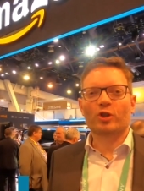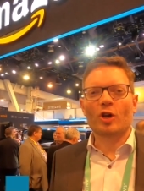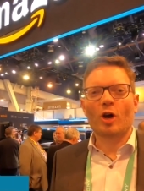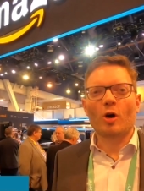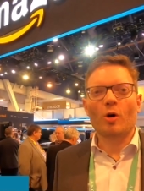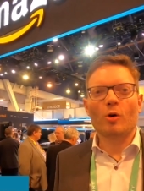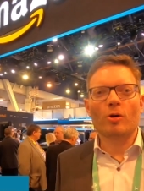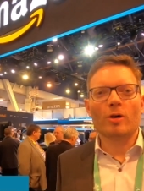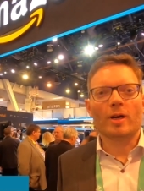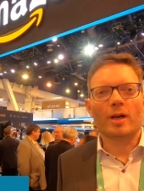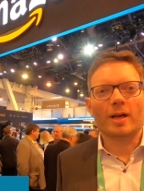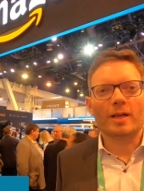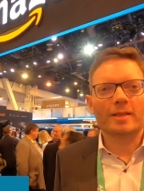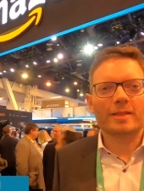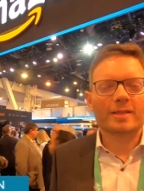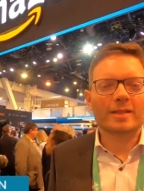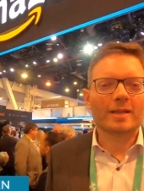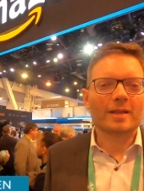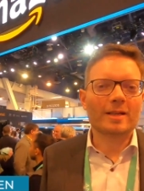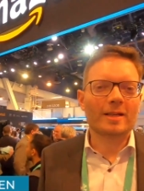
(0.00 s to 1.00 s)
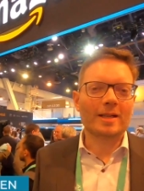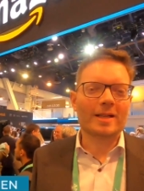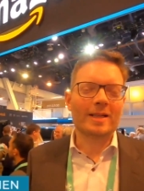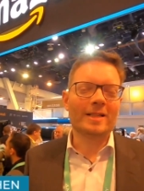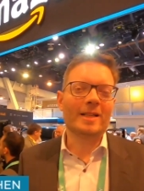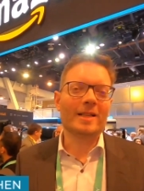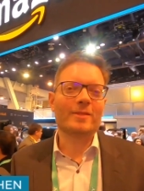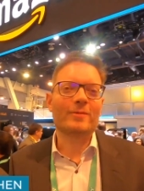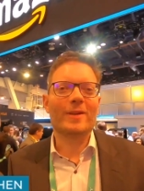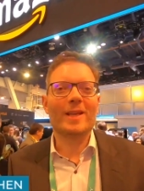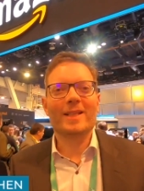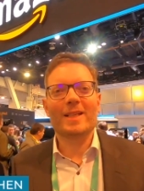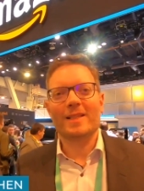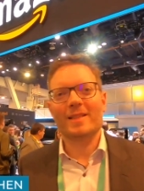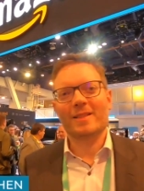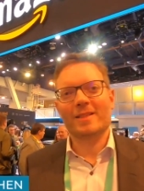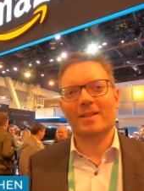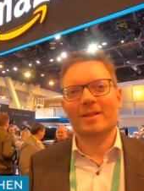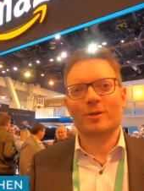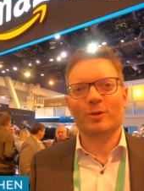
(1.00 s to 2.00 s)
show at uh, in Las
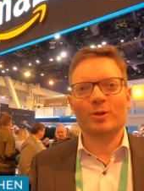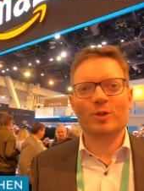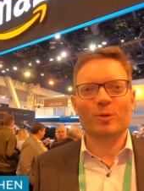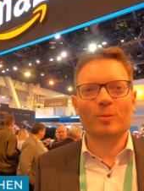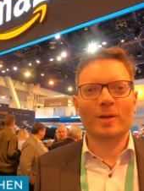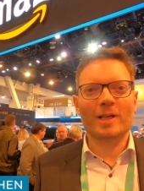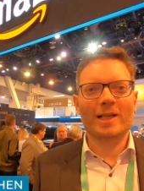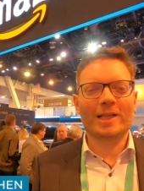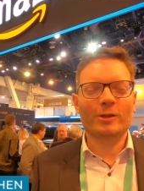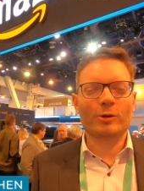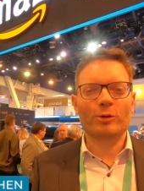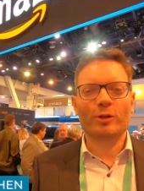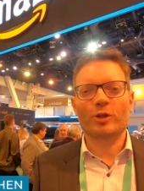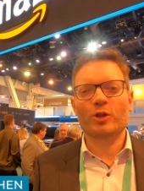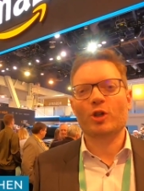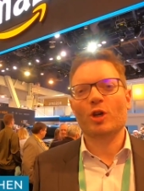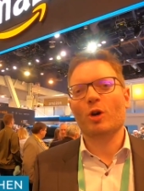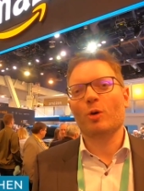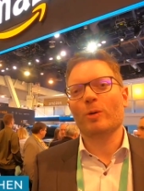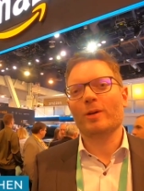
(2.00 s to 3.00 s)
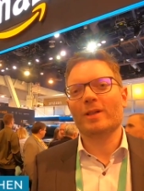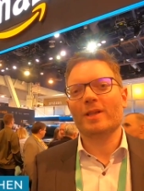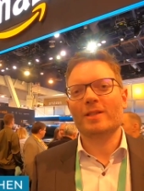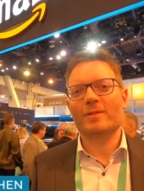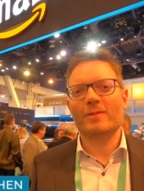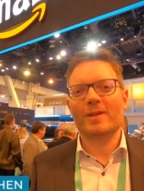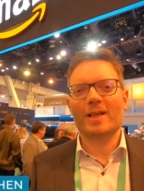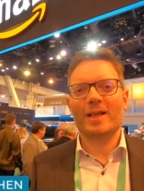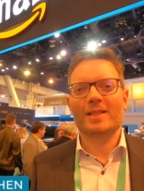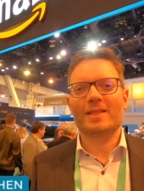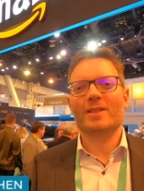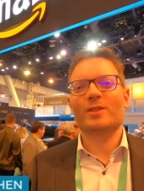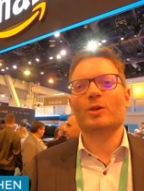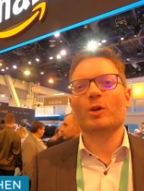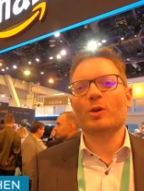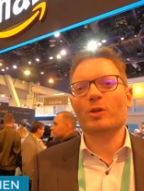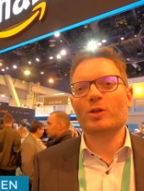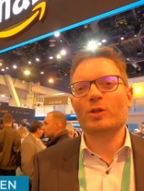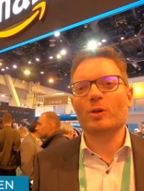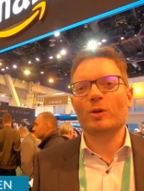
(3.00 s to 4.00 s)
Vegas, the Consumer Electronics Show in Las Vegas, is
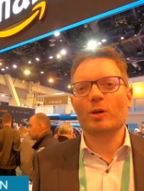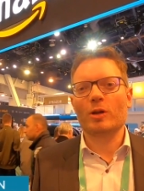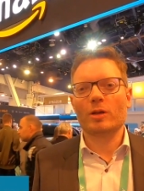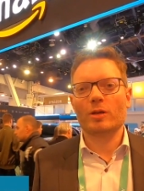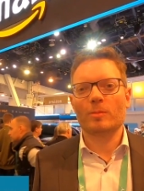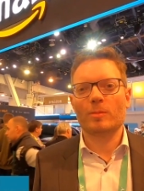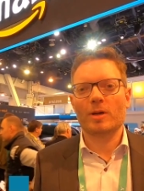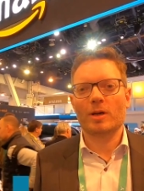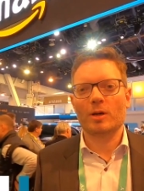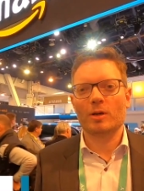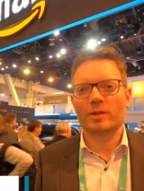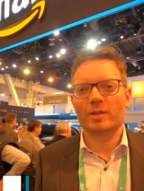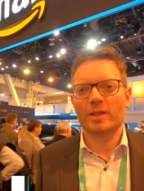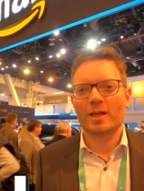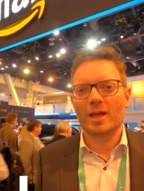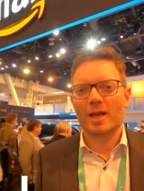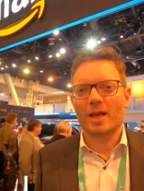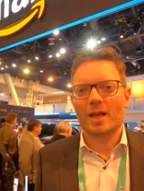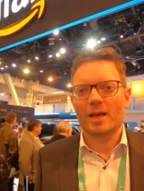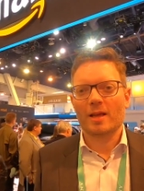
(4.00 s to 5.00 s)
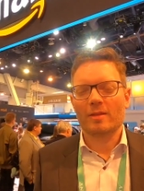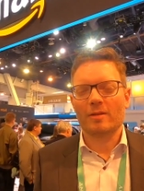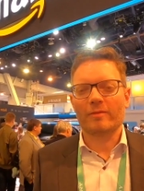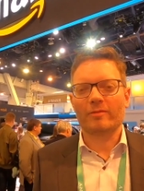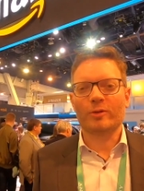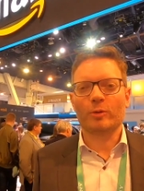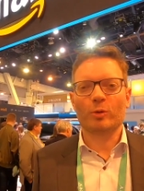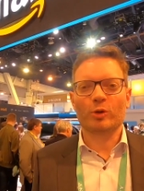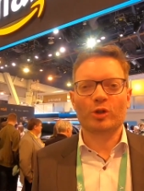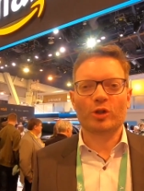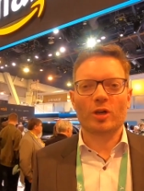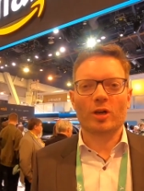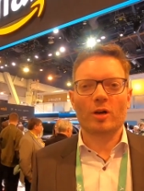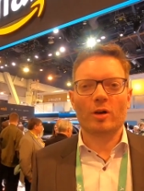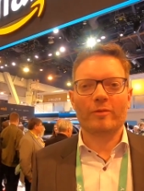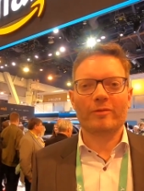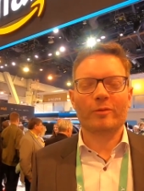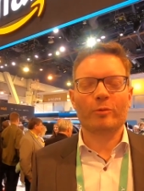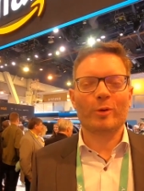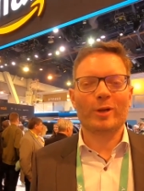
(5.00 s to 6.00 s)
also a lot about the future
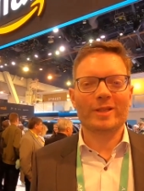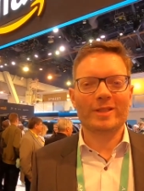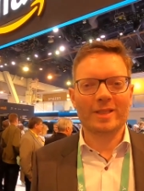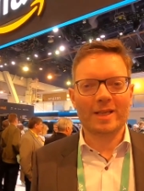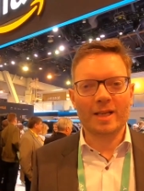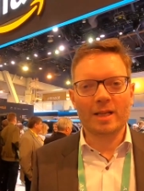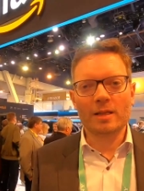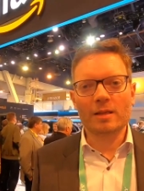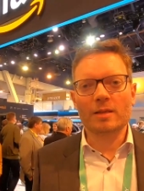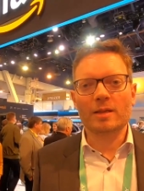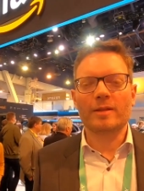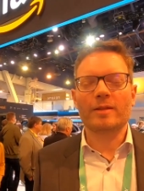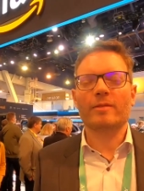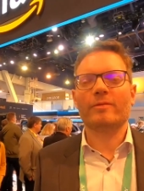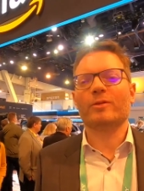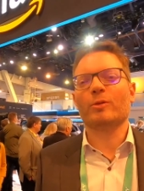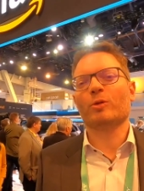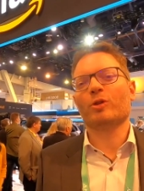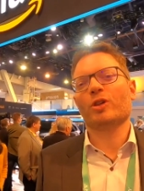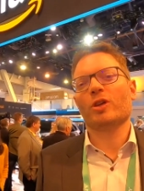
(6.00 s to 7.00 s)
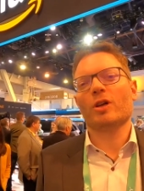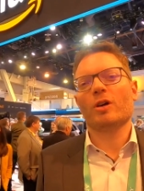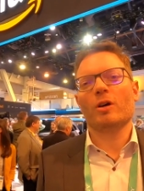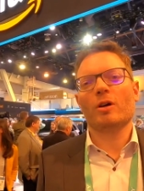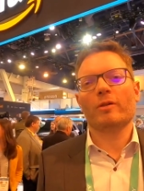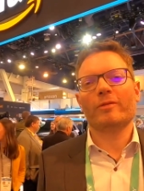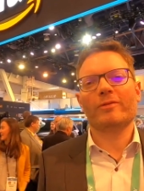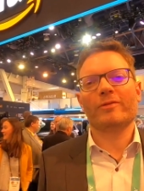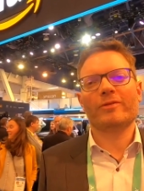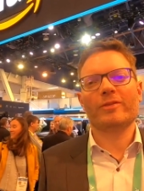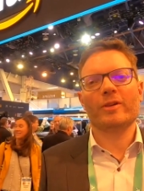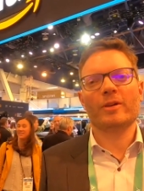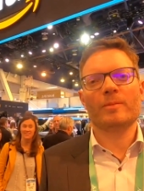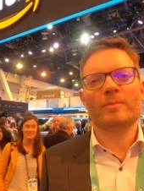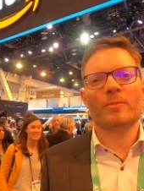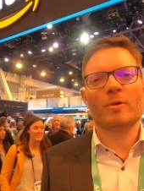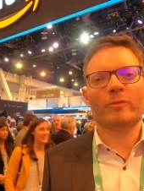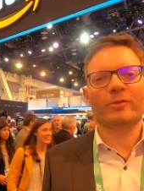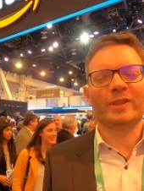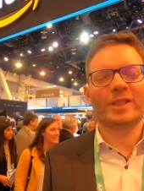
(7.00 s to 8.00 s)
of retail and the future yeah, of,
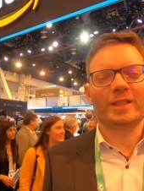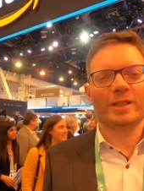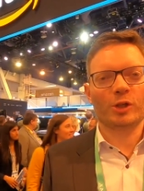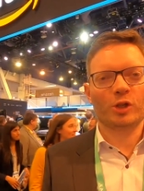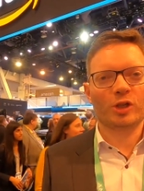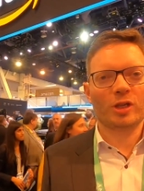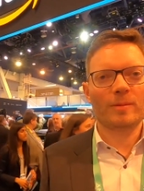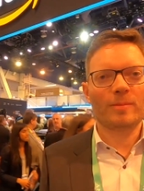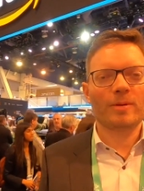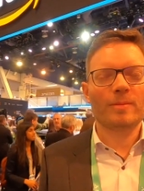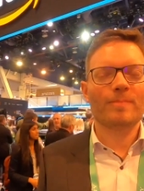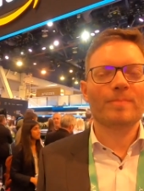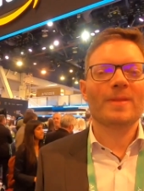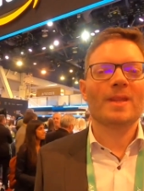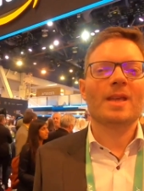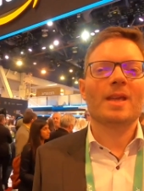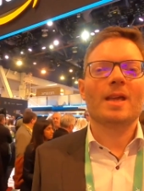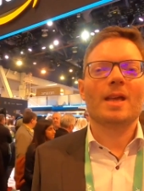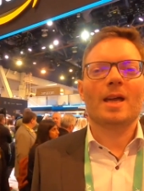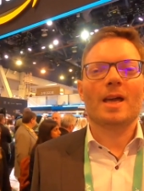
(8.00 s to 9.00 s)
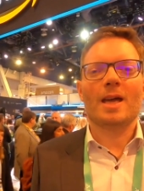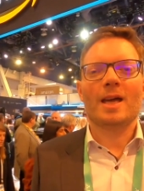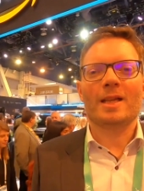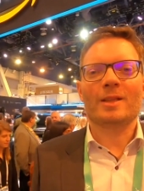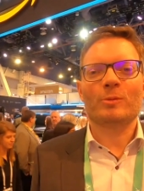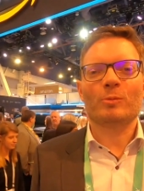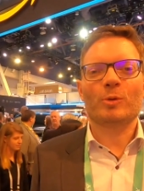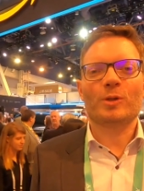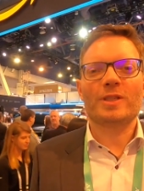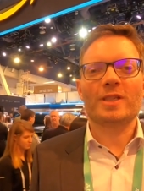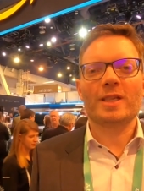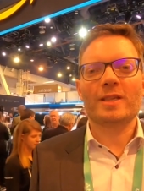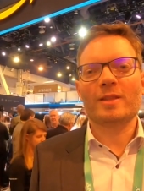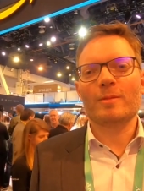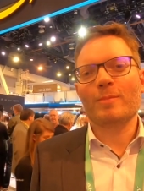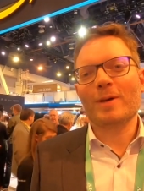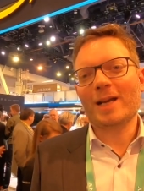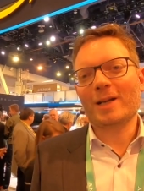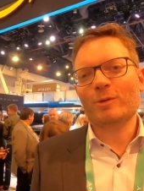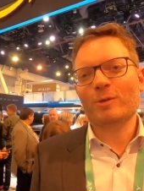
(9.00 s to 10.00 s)
um, exactly. of dealership. And we see in
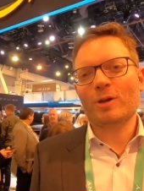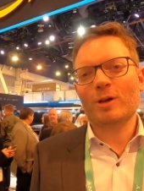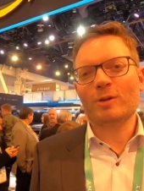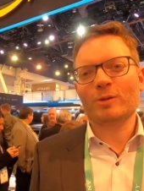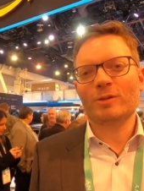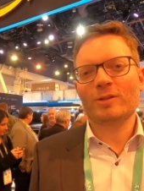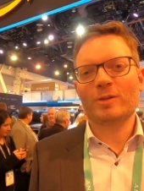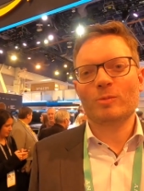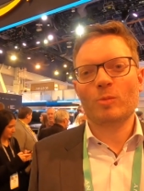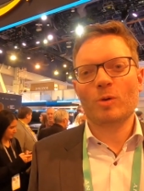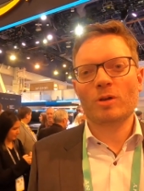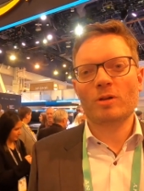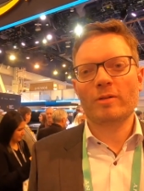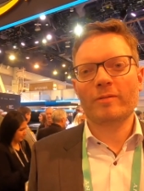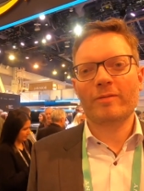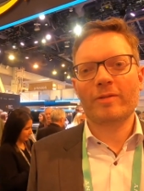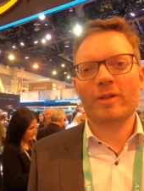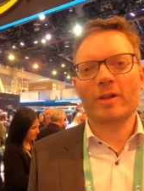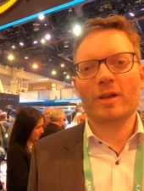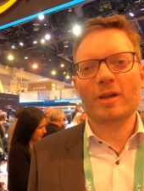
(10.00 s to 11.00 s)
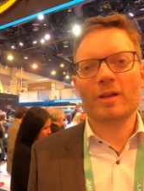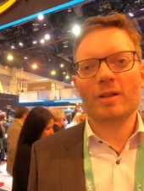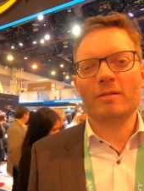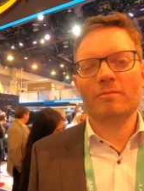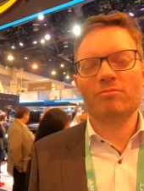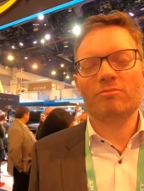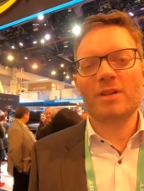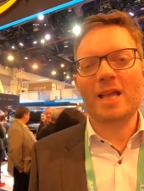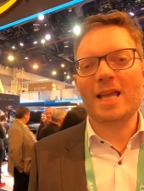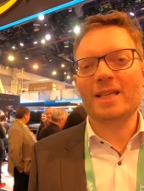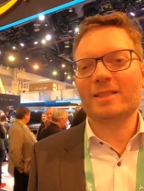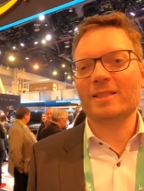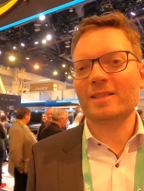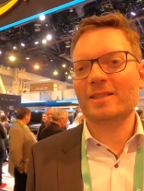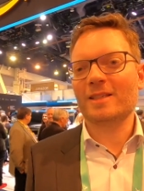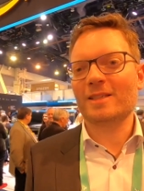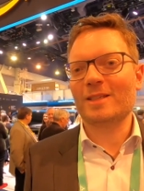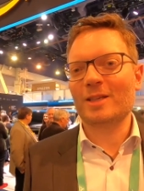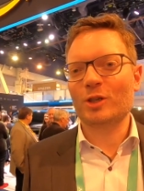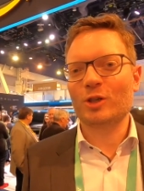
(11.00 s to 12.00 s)
the background one of the
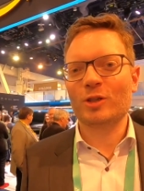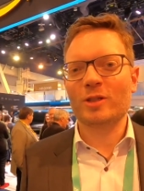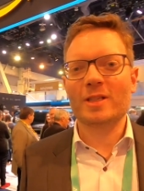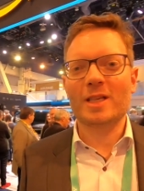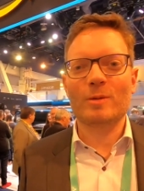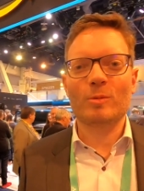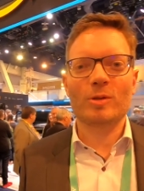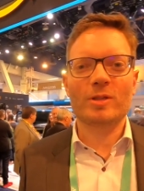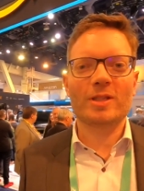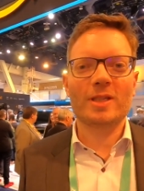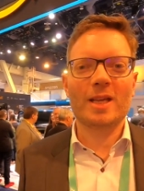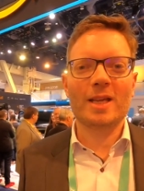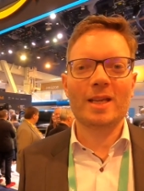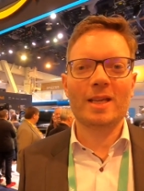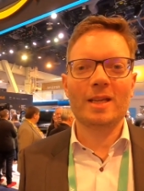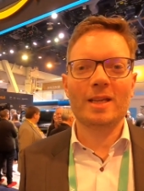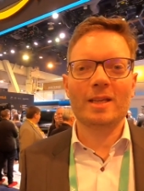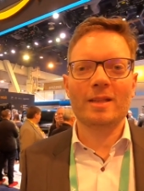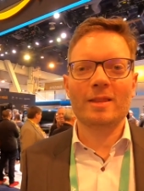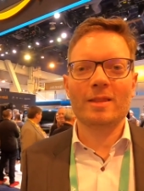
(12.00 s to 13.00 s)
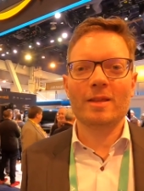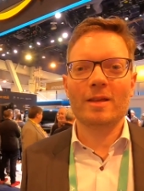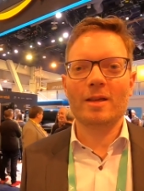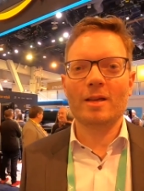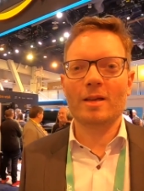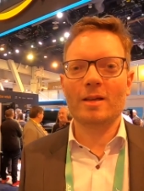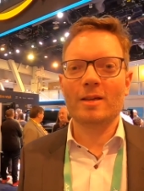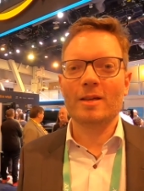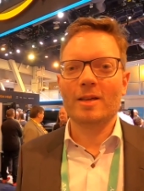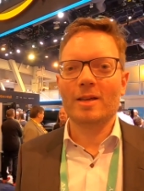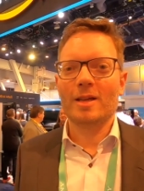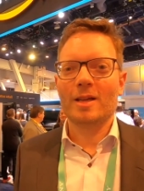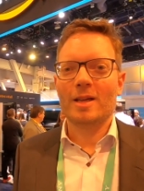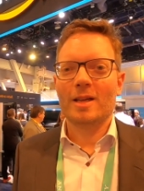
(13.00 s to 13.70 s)
latest editions, I would say, in the